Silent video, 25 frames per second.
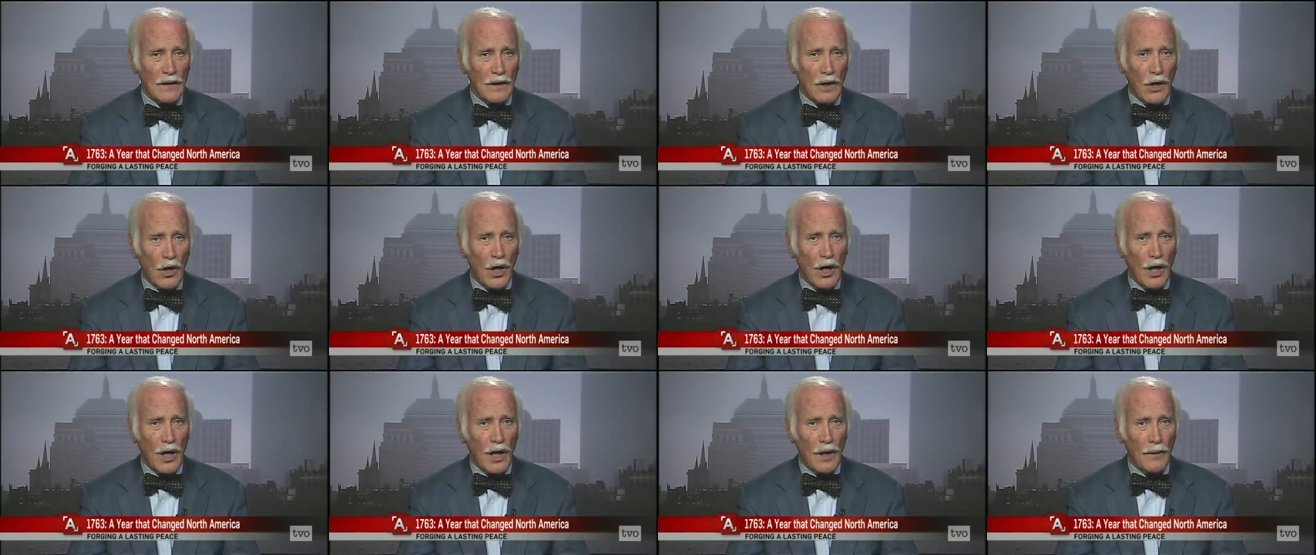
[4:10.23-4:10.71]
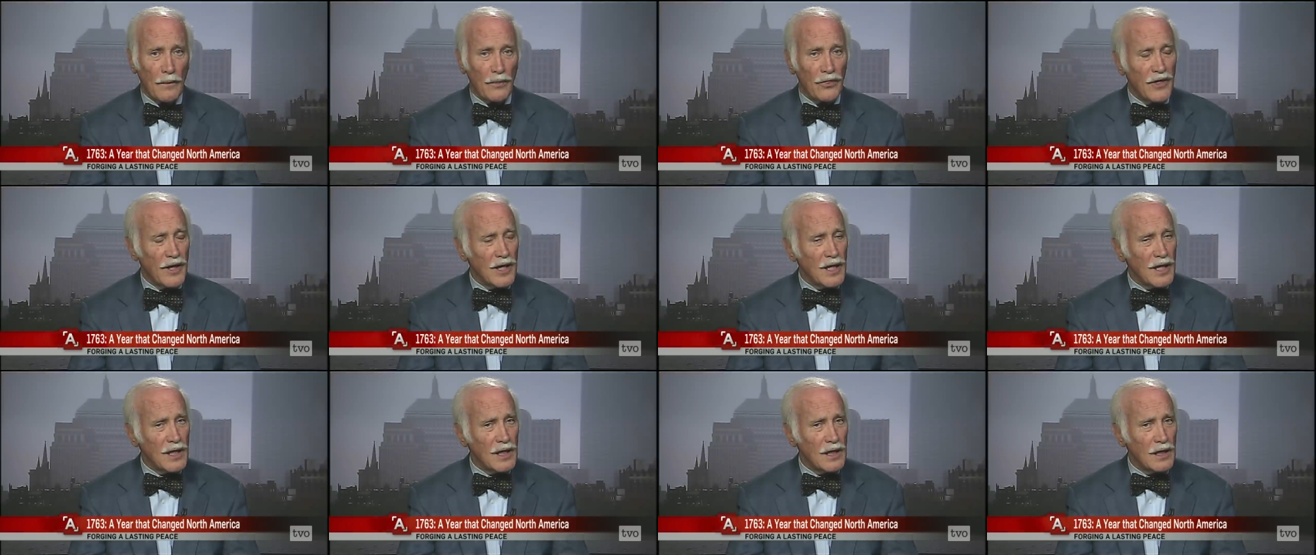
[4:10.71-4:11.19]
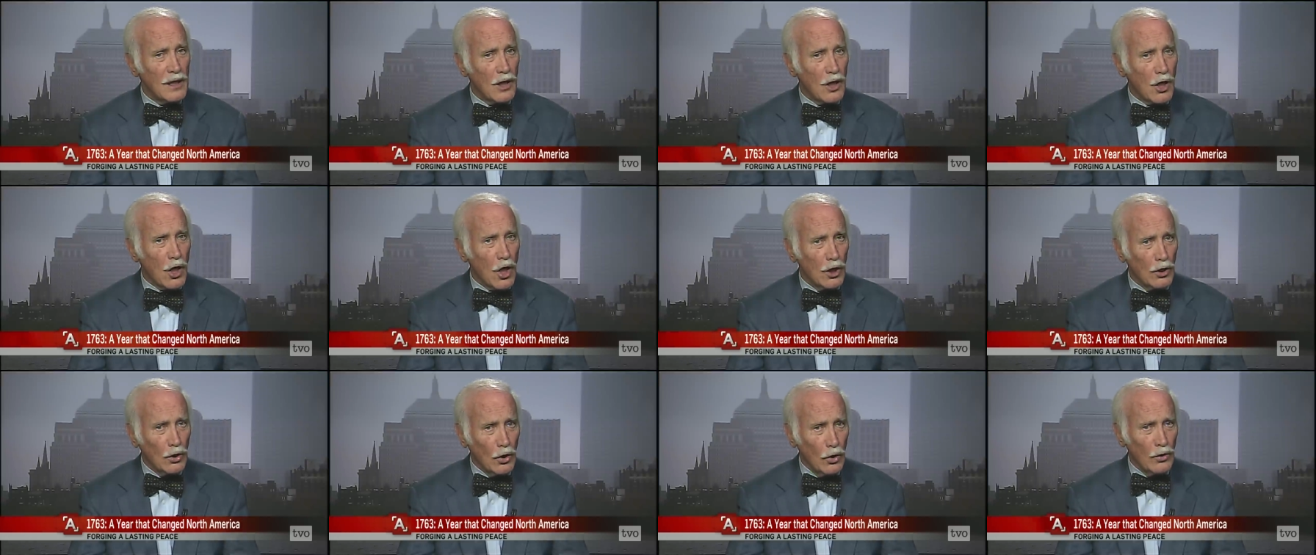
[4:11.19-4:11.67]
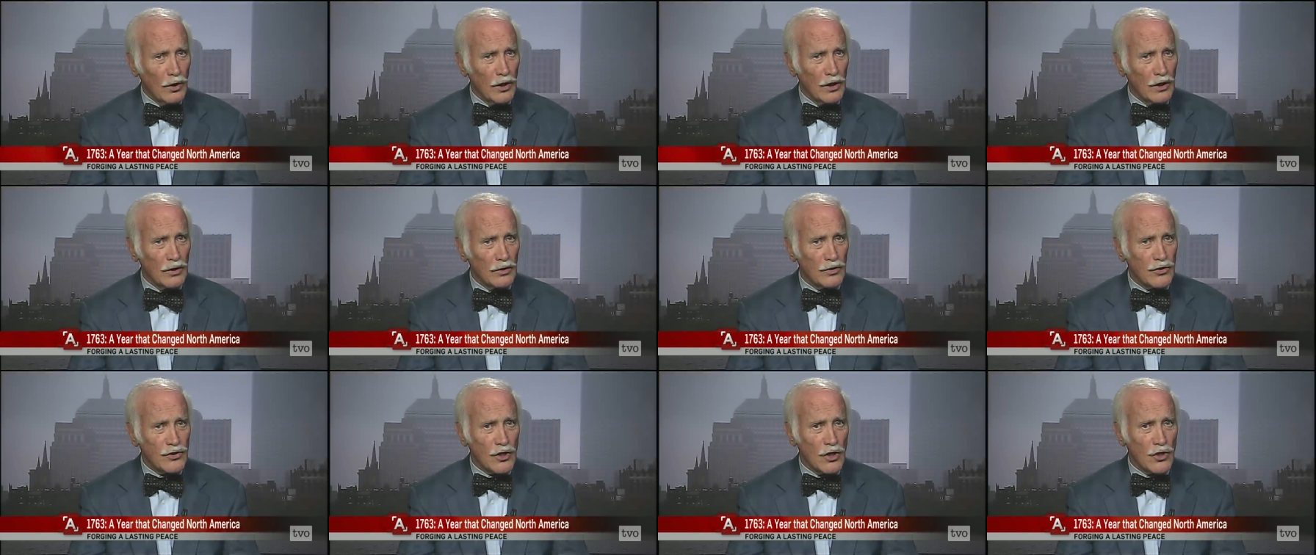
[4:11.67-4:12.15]
Uh, the
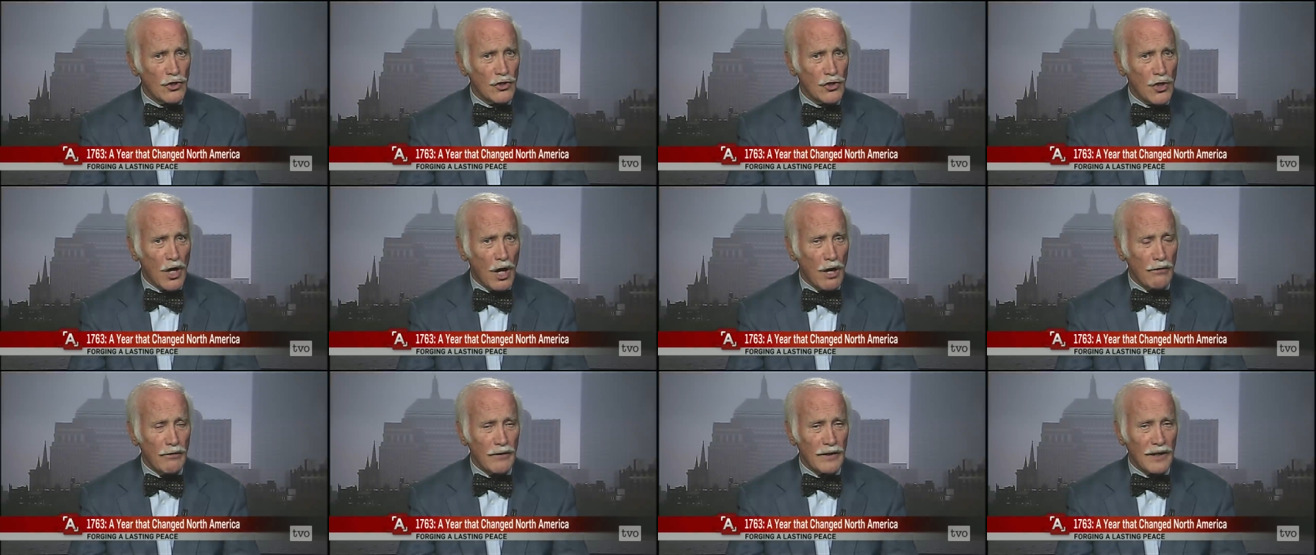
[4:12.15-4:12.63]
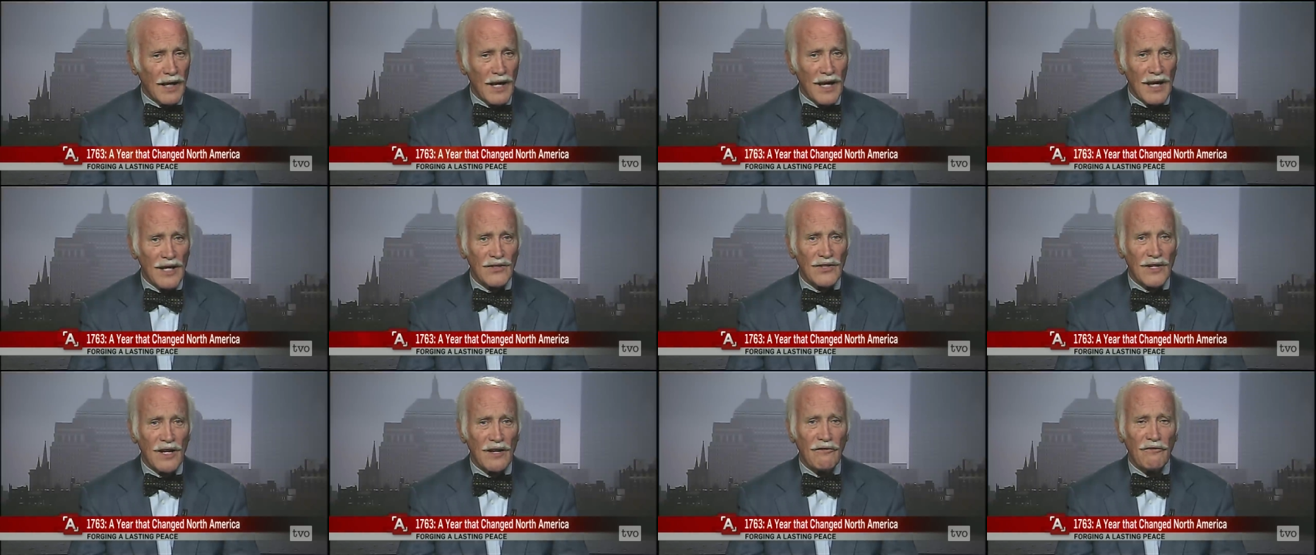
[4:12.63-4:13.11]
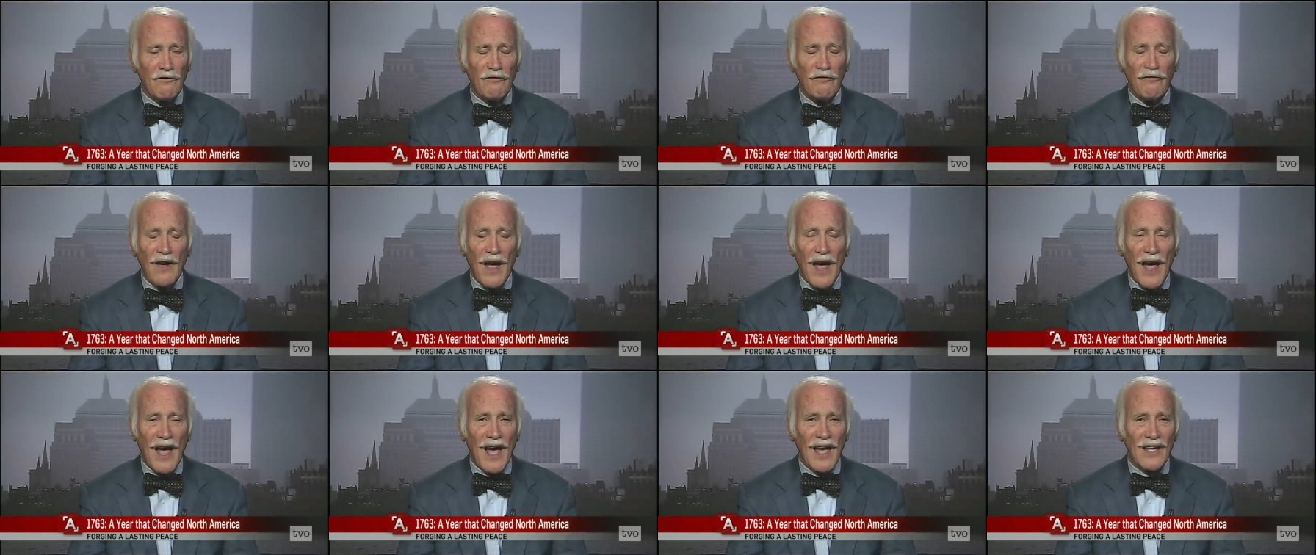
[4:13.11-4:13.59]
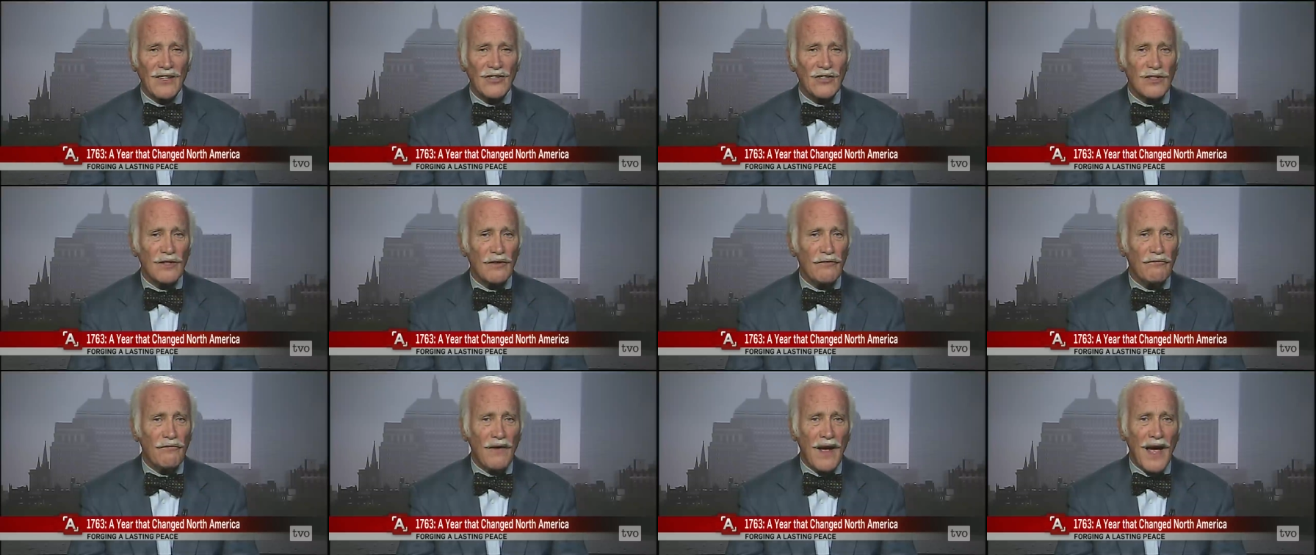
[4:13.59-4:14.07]
colonials saw it as a vast,
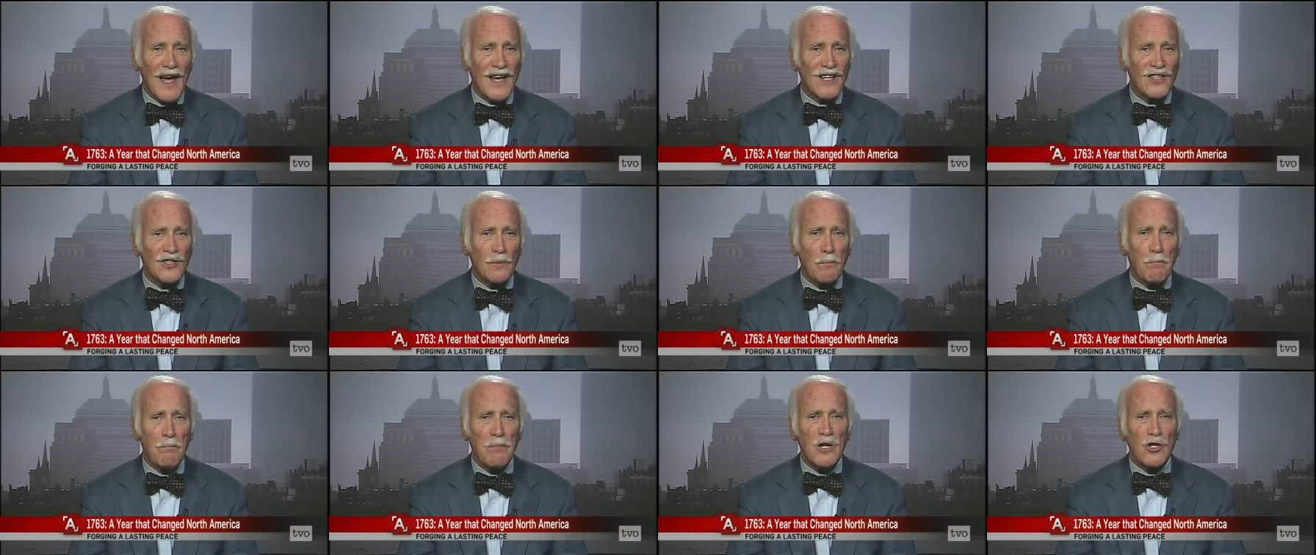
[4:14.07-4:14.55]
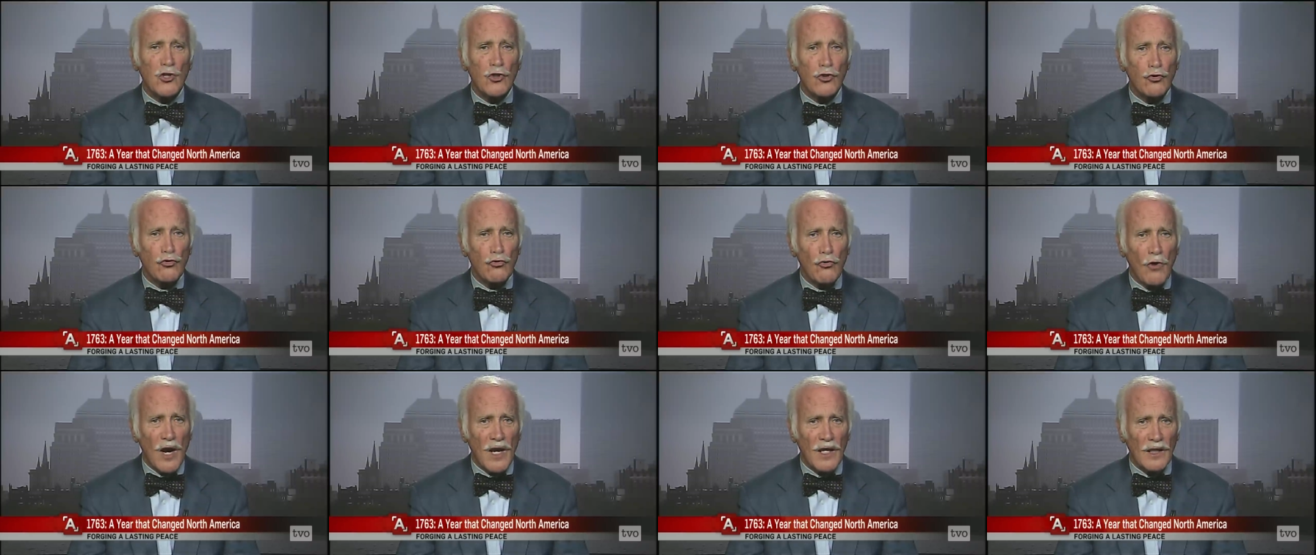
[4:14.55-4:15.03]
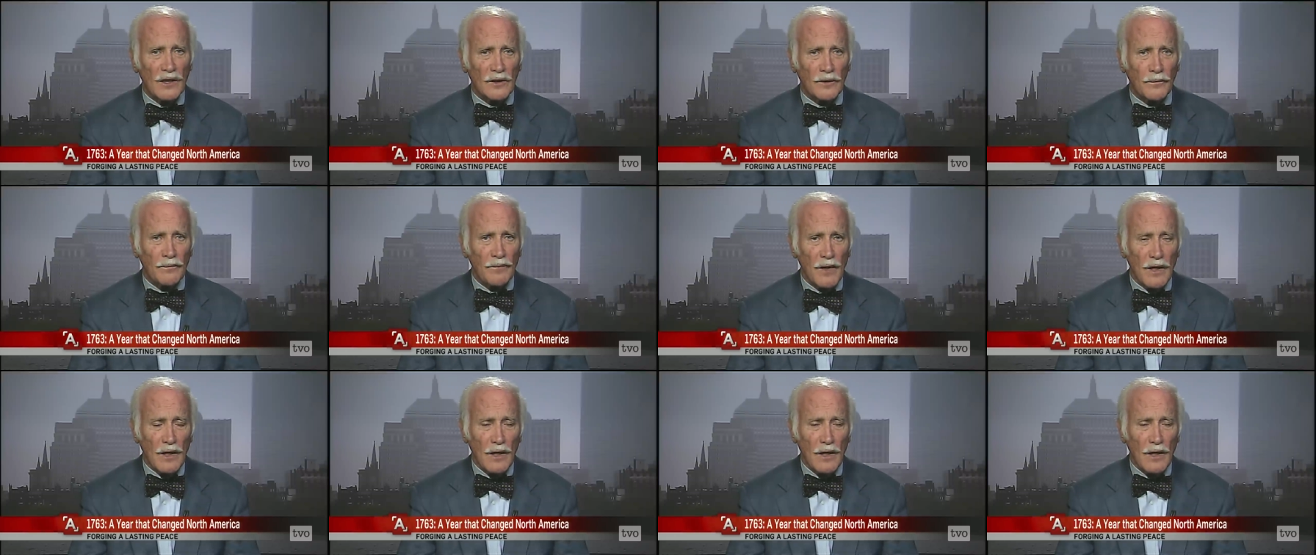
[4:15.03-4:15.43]
vast betrayal.